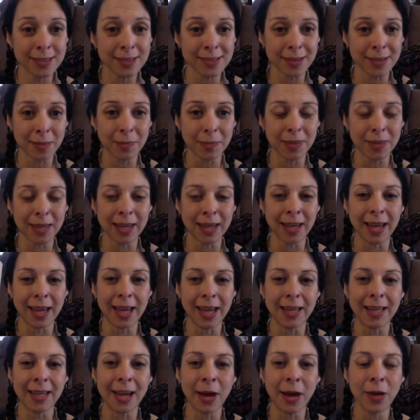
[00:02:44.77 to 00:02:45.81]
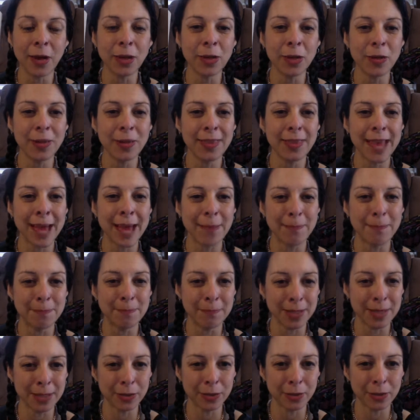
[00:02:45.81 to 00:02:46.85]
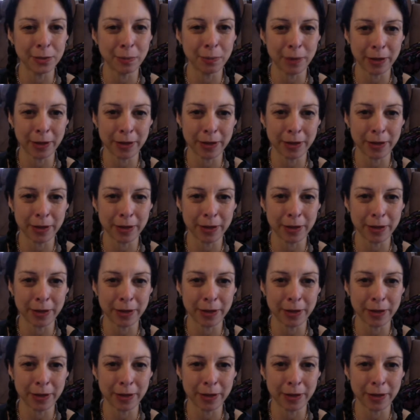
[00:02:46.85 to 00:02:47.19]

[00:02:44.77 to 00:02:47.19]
something and now you're in that middle